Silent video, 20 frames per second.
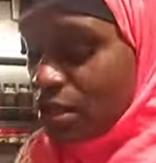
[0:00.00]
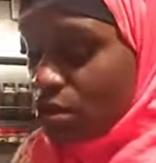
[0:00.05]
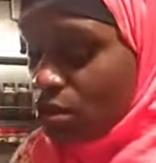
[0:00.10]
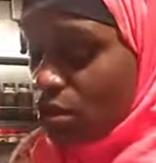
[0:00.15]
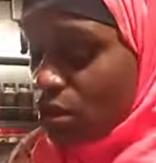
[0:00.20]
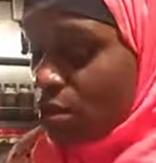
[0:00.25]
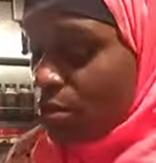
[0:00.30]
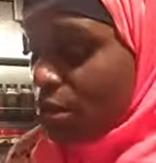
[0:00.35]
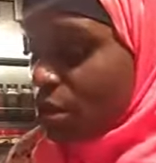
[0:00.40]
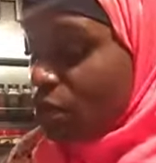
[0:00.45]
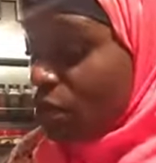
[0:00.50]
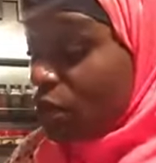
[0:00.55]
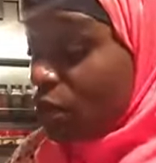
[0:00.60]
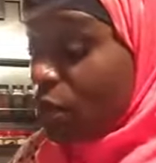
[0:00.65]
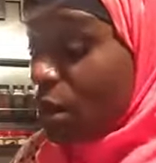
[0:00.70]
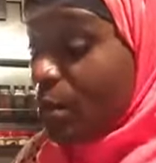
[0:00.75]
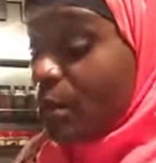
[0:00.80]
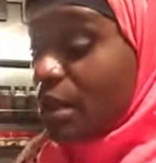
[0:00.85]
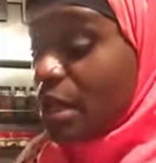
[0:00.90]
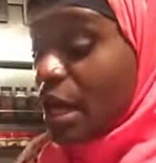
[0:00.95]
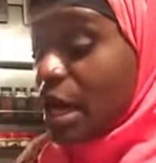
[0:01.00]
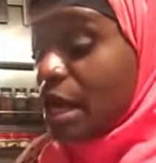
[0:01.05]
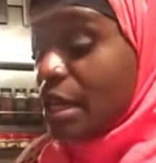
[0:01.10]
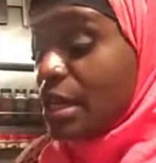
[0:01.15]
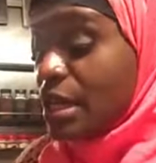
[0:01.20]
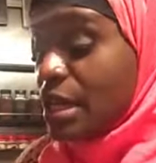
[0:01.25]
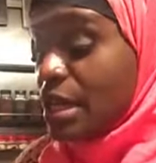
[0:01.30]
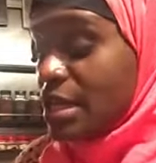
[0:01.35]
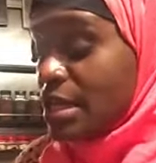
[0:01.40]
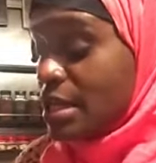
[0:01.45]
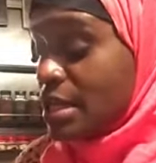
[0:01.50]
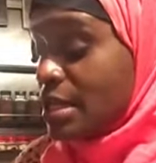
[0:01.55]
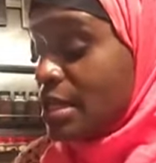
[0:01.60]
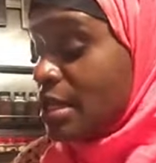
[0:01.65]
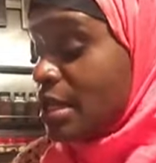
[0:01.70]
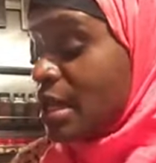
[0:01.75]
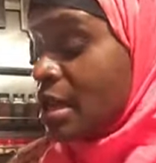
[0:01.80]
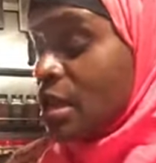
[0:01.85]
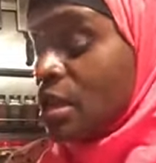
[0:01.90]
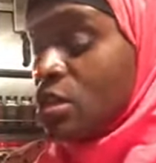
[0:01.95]
during the month of Ramadan
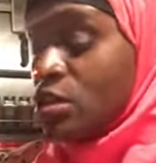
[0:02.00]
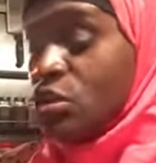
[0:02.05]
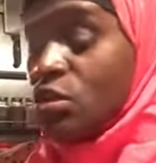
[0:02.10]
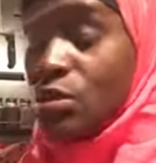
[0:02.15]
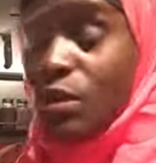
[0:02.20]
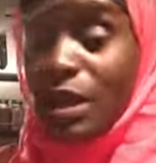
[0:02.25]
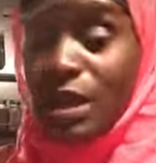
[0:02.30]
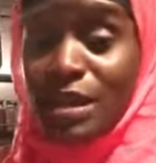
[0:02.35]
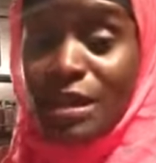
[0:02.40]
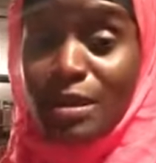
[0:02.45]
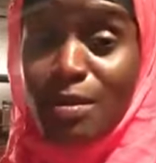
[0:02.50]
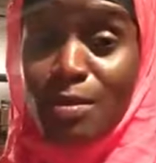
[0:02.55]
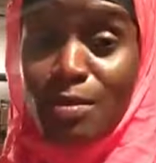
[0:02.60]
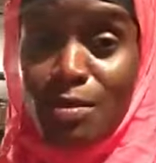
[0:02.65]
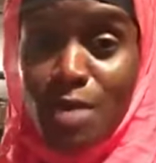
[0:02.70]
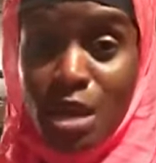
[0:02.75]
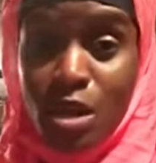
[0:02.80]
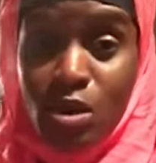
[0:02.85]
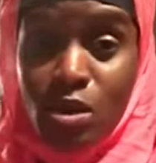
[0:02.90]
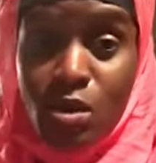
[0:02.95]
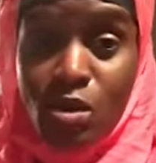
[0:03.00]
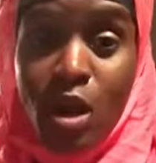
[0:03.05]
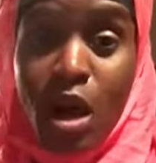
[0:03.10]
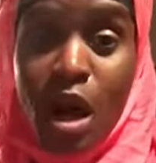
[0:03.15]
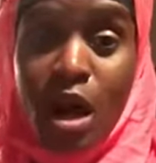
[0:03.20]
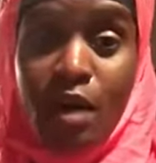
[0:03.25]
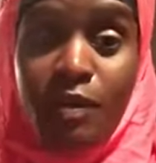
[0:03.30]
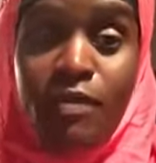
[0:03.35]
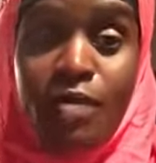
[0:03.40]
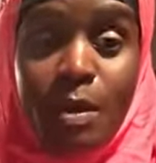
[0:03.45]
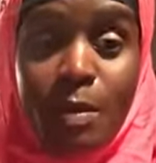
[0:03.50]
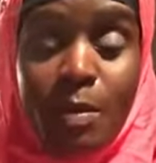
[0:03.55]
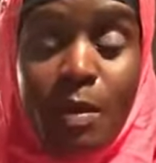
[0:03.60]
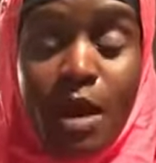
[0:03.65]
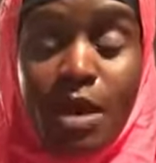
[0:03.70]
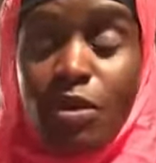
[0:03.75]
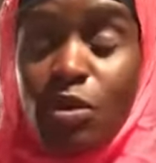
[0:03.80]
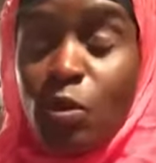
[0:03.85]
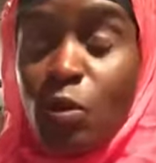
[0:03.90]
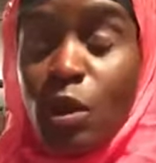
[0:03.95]
is during the middle of the
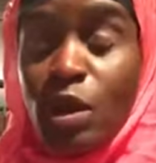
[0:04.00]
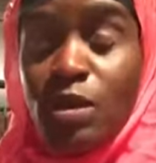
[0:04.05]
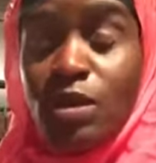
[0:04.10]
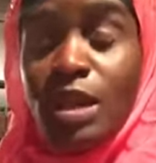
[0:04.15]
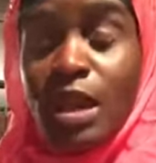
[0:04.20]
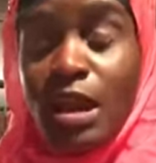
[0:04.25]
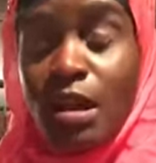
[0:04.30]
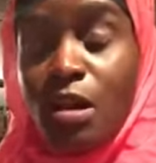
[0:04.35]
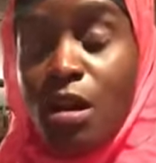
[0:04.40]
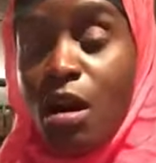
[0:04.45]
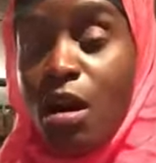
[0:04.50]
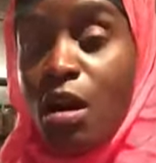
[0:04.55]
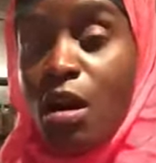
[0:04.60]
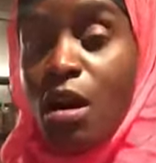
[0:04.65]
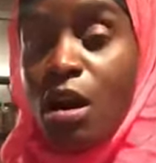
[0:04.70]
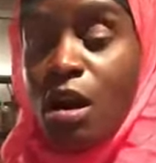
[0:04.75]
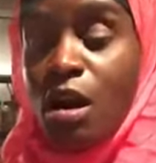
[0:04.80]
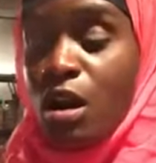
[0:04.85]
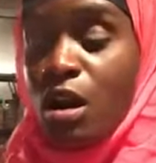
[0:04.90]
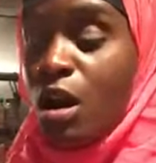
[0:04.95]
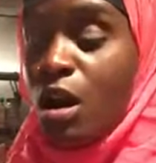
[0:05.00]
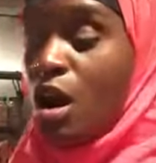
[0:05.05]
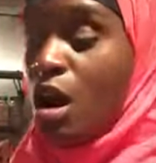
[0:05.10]
month, where there are